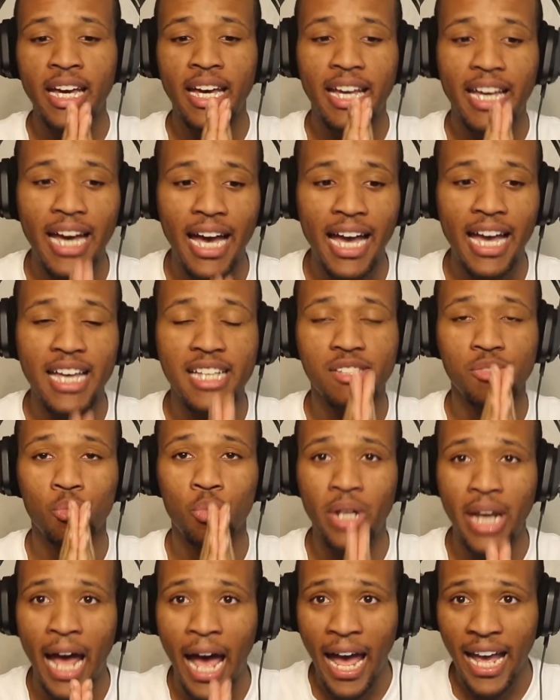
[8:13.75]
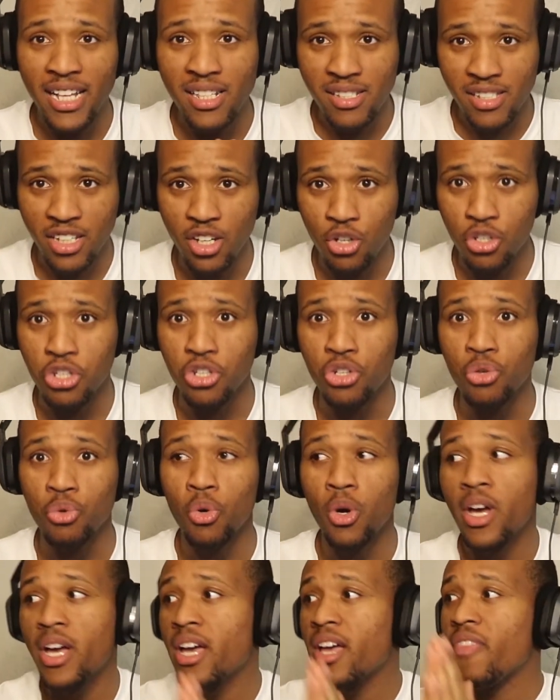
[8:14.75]
Guys, when I tell you
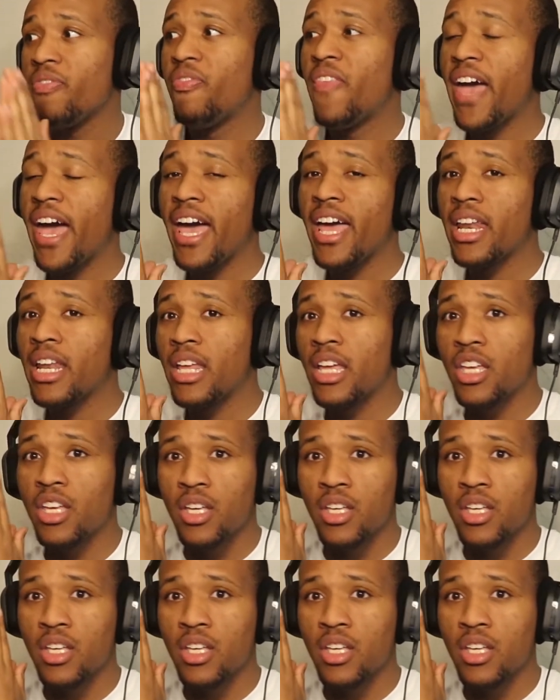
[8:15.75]
that